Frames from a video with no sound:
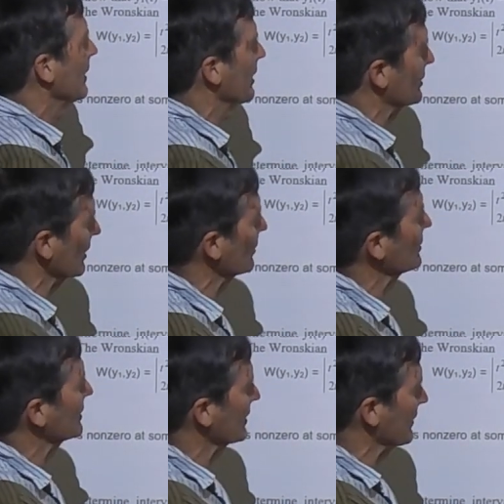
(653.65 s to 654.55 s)

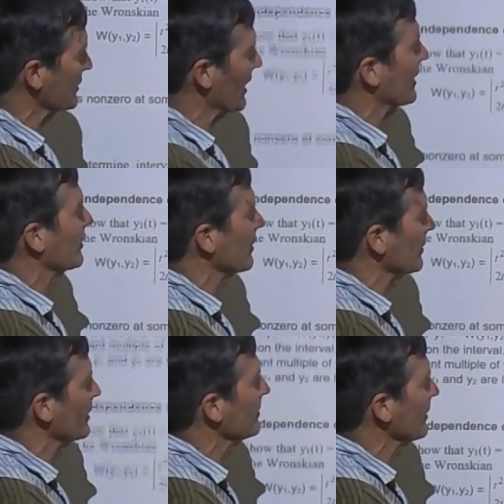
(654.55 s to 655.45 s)
solutions of a second
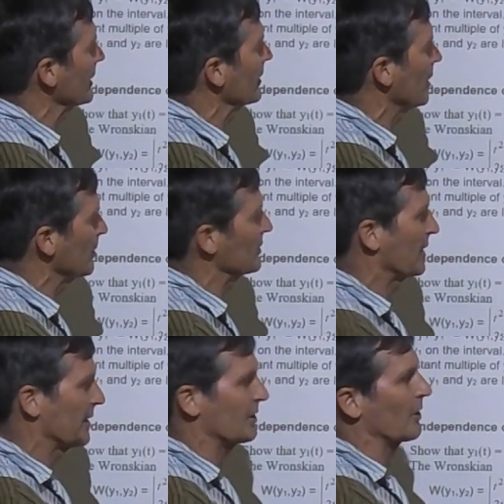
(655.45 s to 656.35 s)
order linear
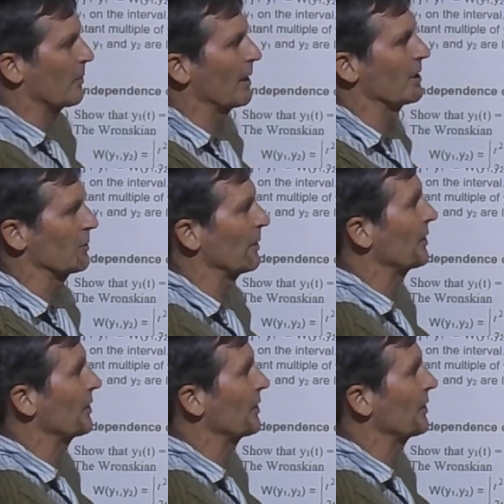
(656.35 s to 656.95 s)
homogeneous equation with